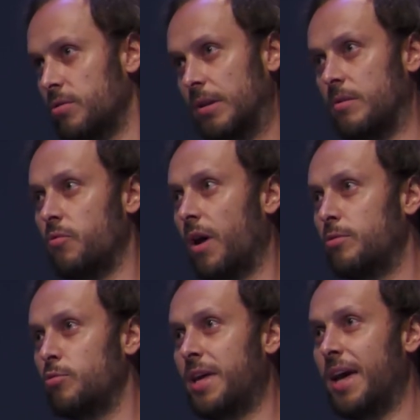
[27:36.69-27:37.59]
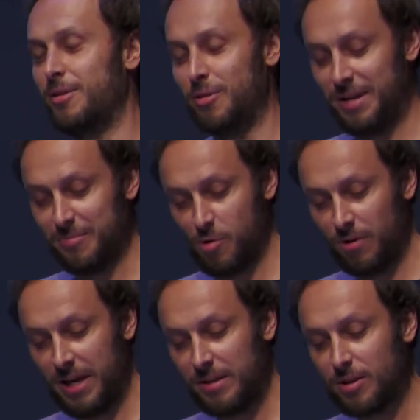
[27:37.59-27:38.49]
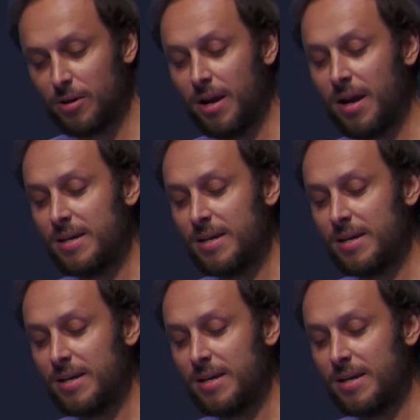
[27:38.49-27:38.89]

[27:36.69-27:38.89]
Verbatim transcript: they didn't write together anymore later,